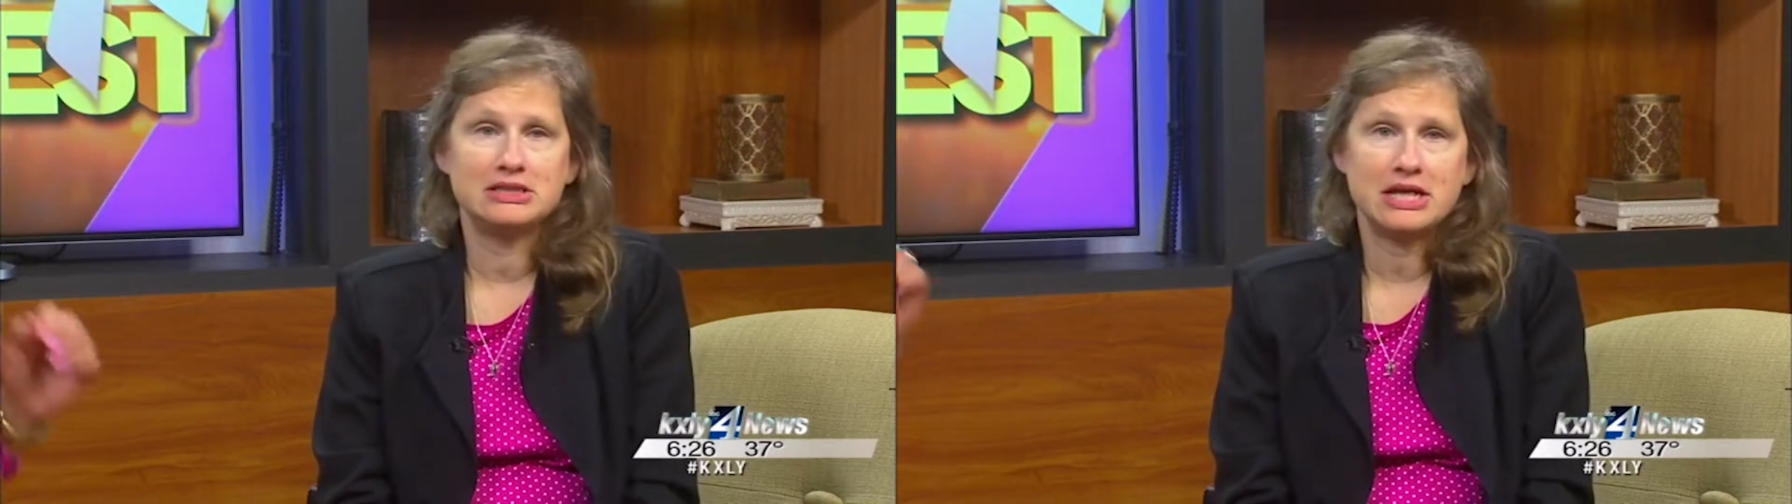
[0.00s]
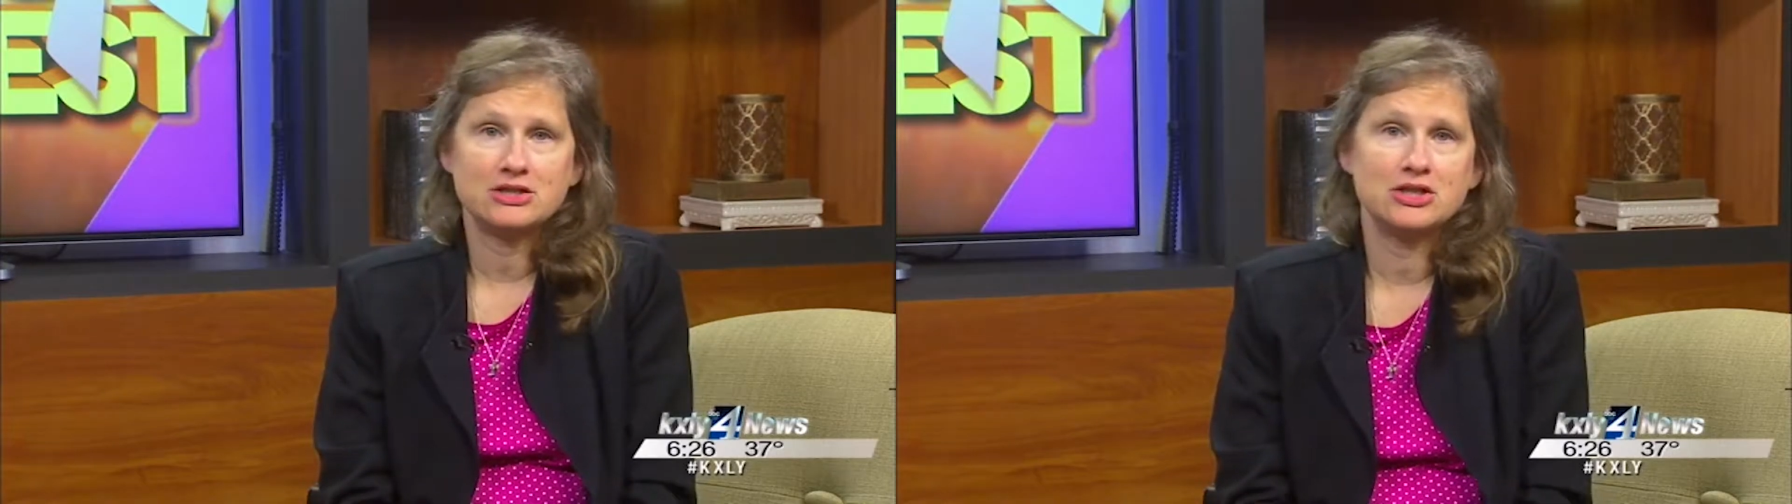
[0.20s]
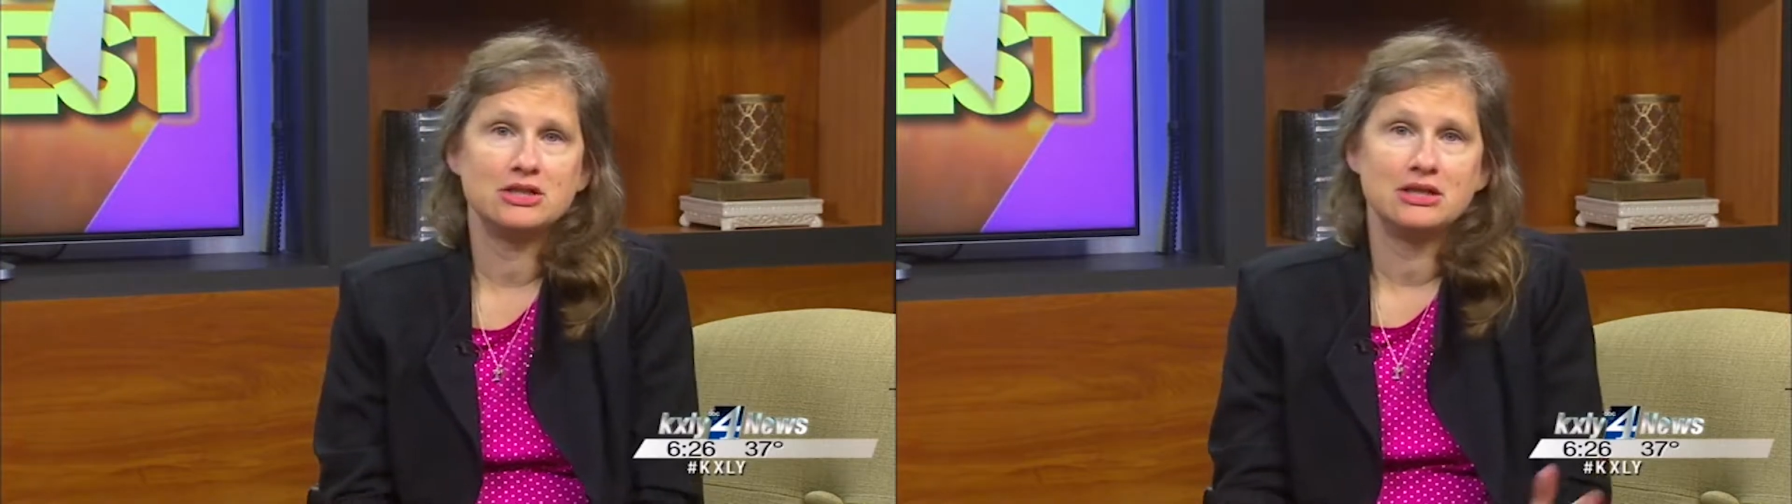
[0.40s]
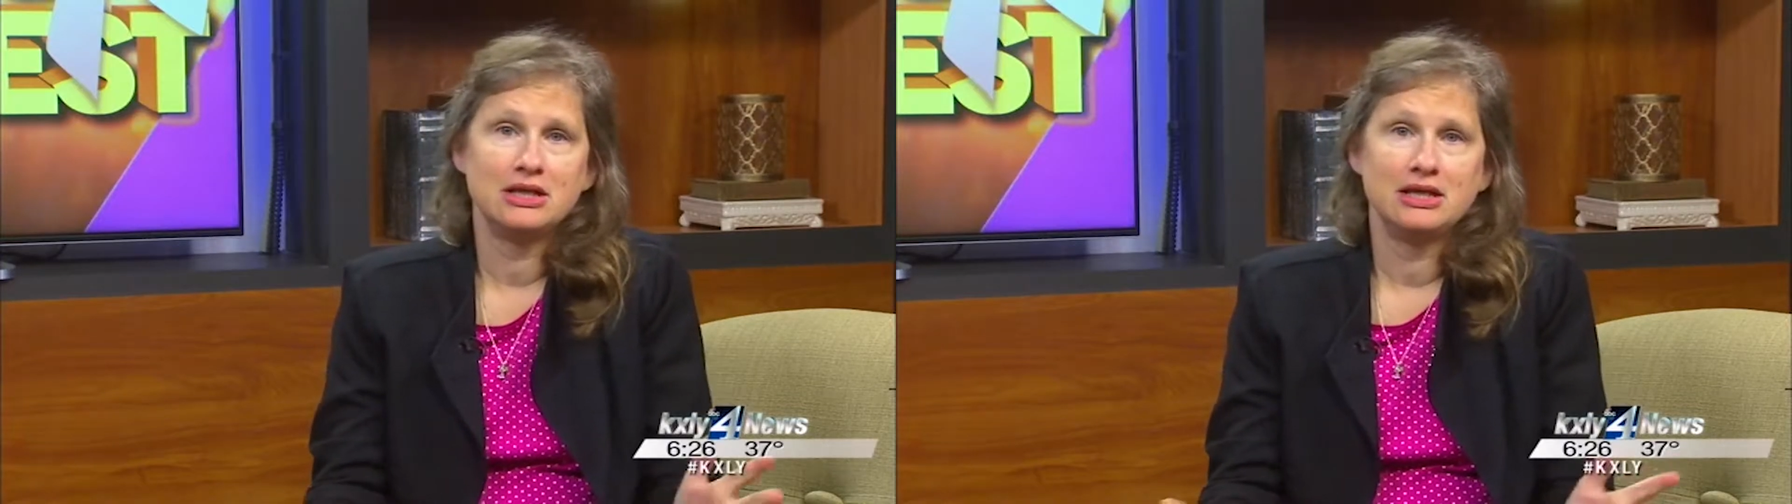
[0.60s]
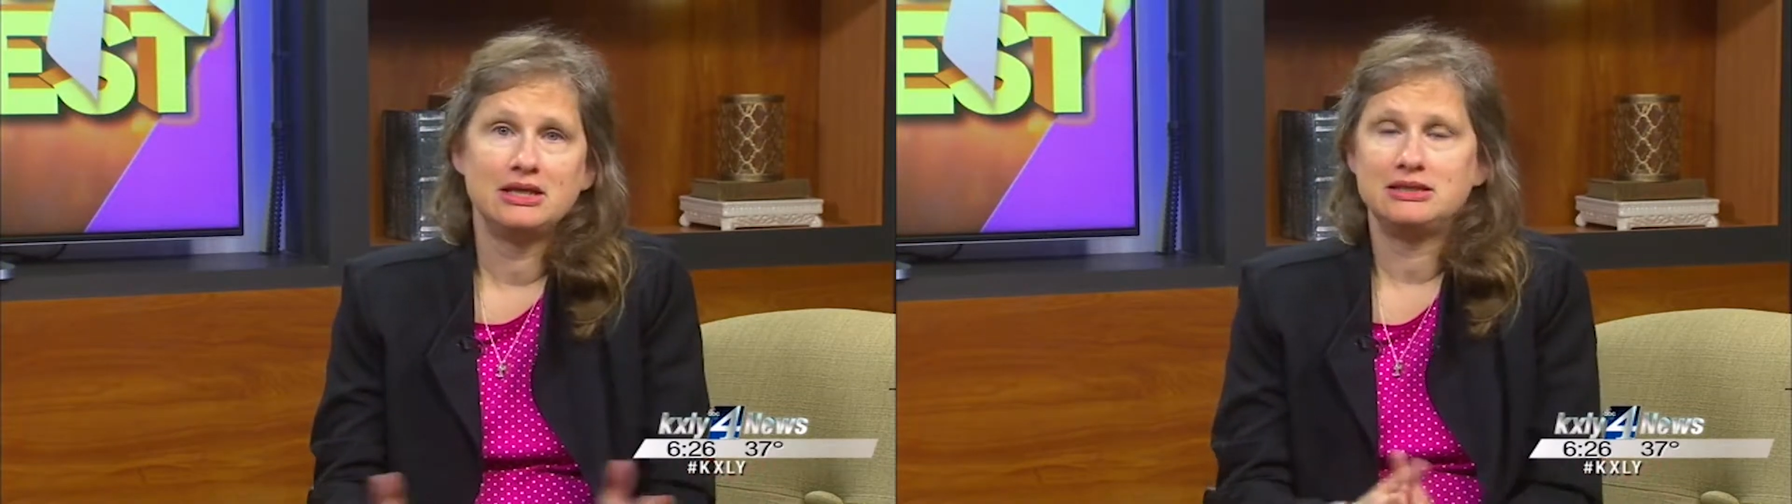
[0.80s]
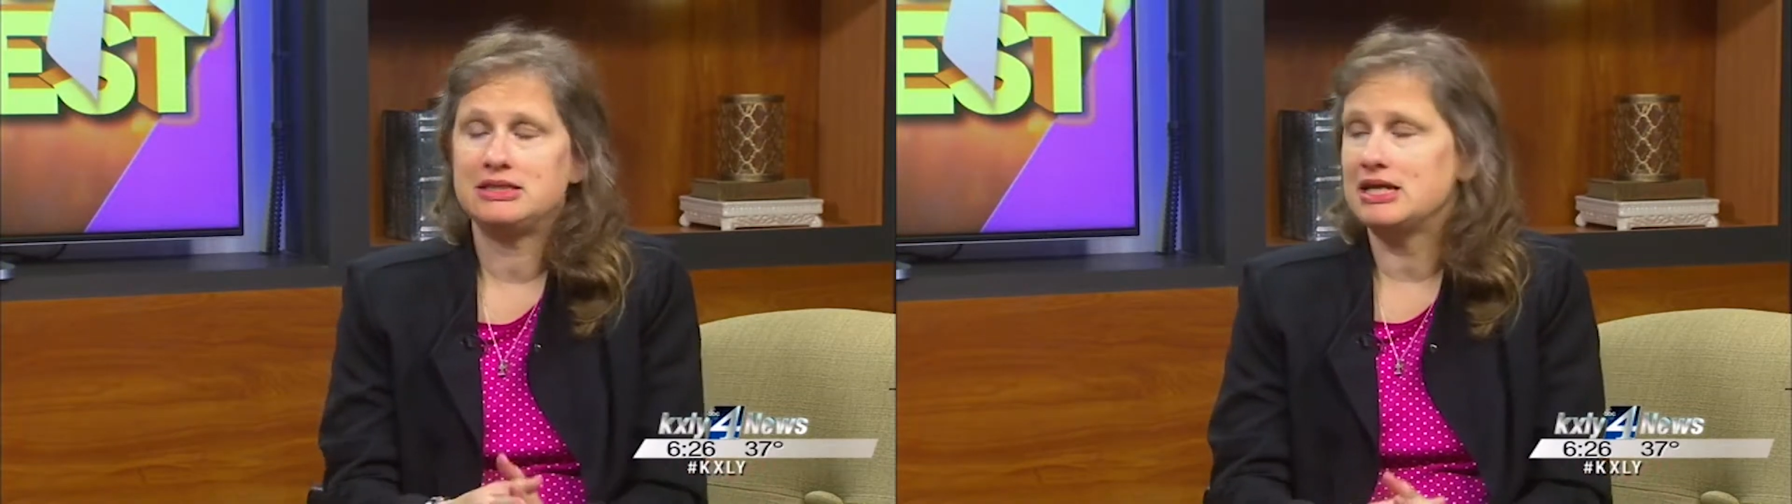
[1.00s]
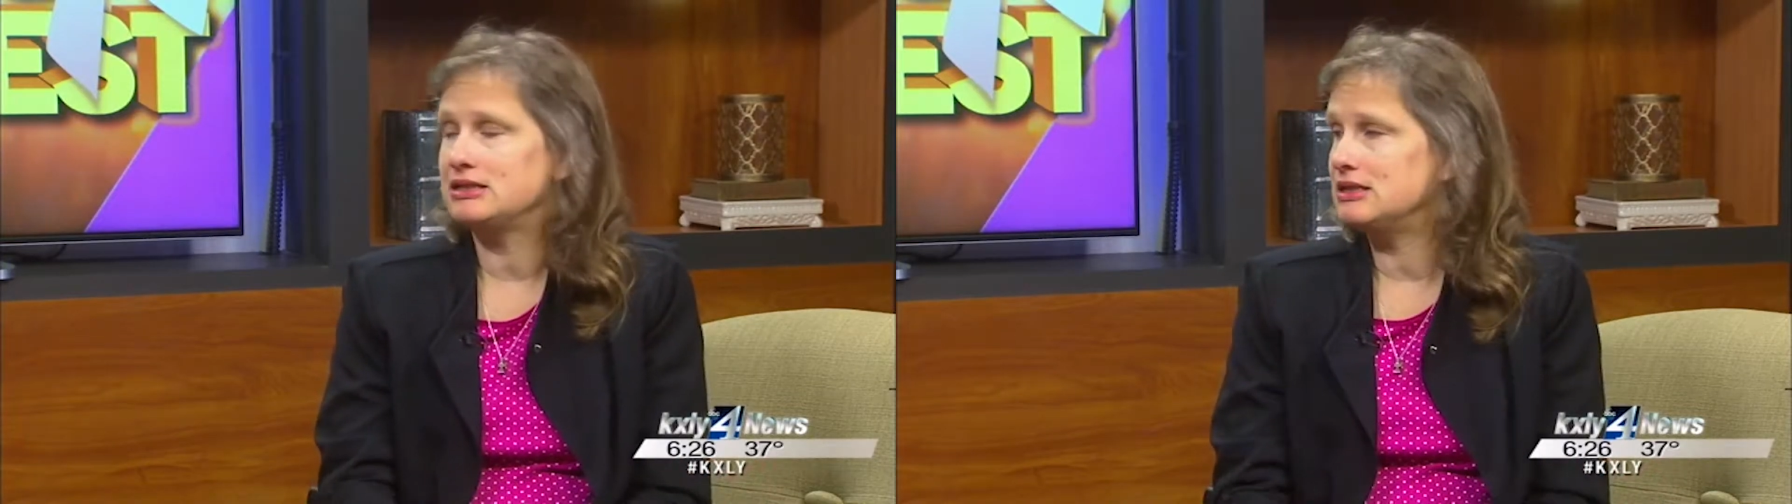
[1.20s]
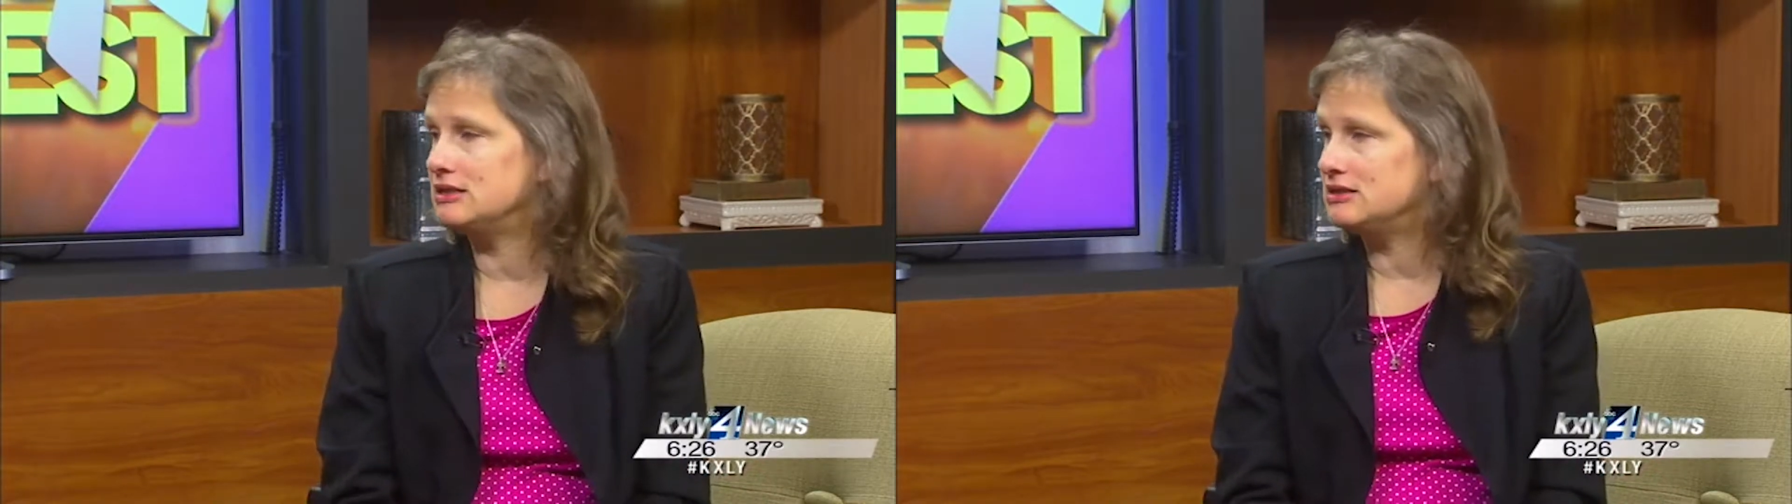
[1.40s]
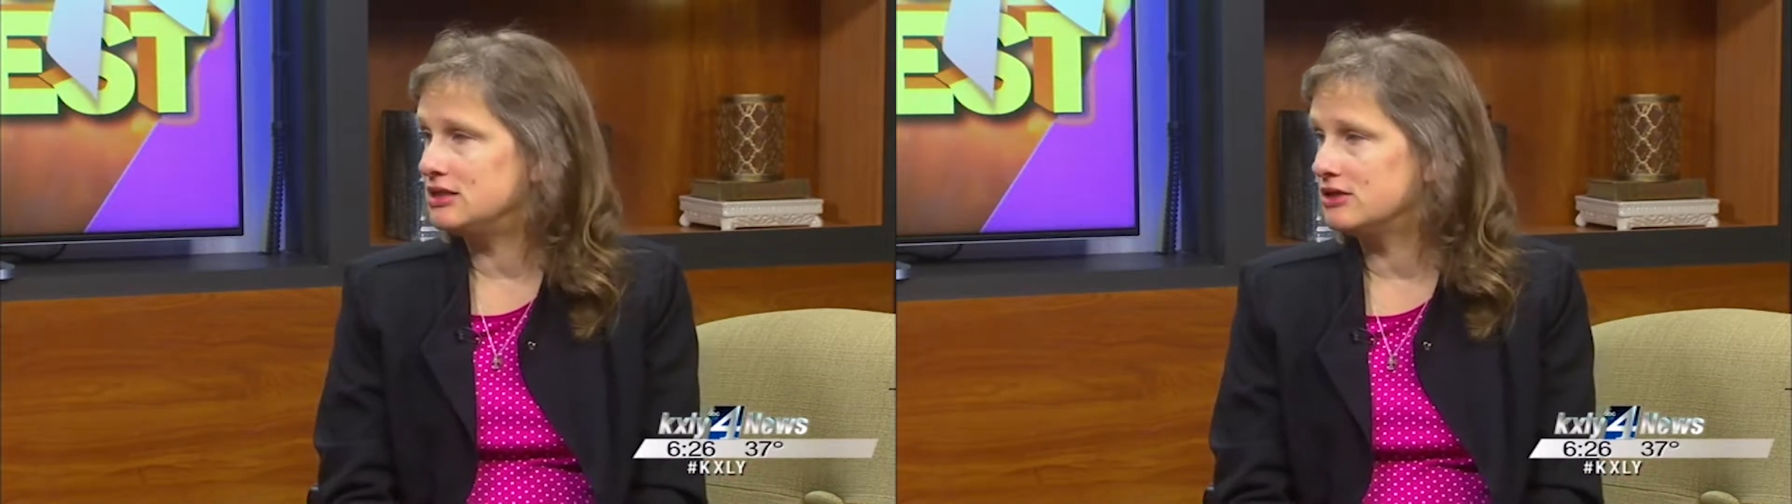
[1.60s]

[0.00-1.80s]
for mm-hmm. detection, detecting